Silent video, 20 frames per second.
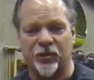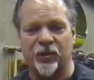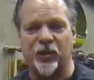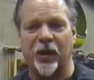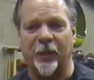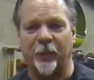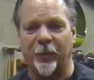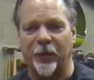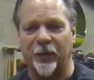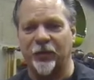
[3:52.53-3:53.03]

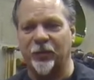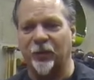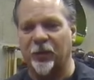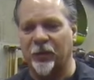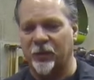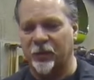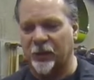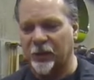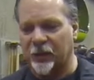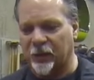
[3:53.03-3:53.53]
shape into
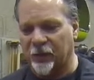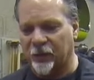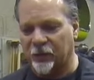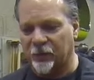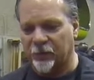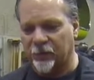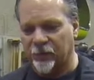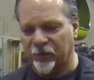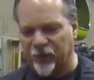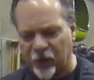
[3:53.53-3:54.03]
it uh,
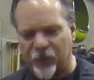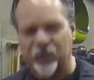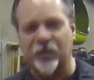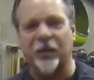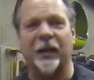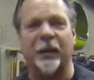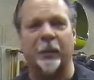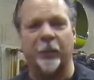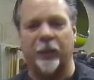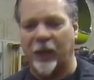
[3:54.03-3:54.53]

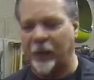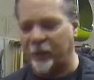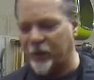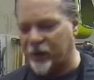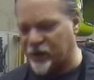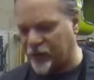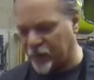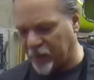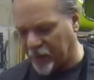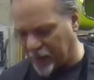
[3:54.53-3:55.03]
virtually
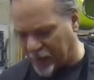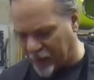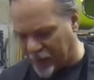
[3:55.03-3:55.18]
blemish free.